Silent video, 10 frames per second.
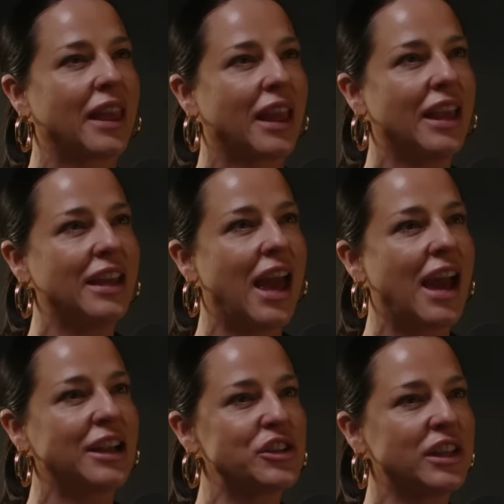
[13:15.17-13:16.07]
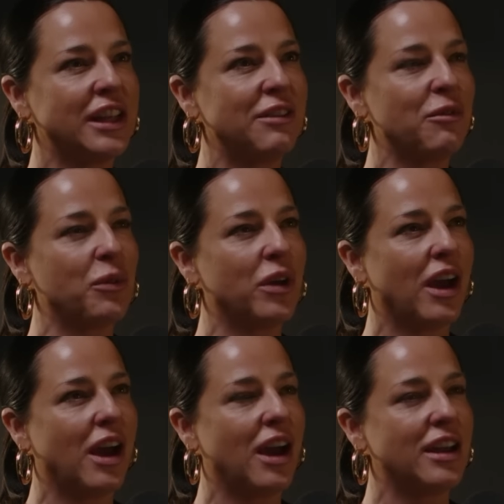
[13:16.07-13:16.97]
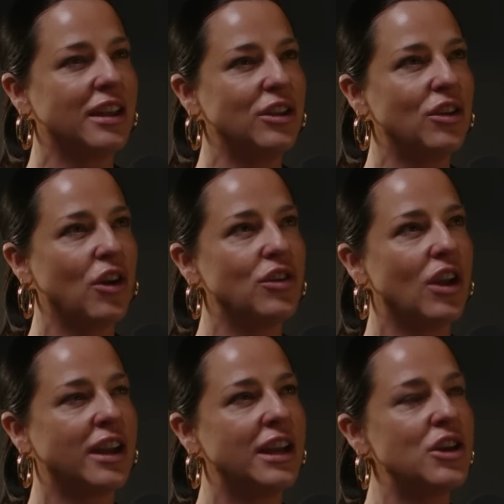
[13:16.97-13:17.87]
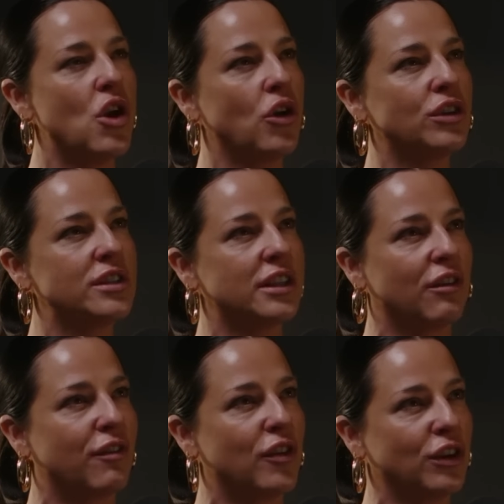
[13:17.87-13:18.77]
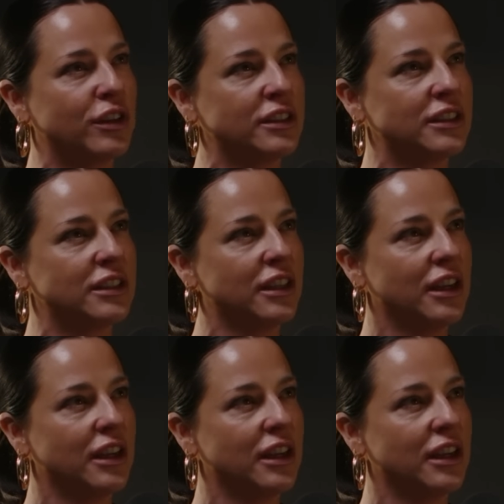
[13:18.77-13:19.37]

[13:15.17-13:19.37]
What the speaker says: It actually, I didn't notice it at first,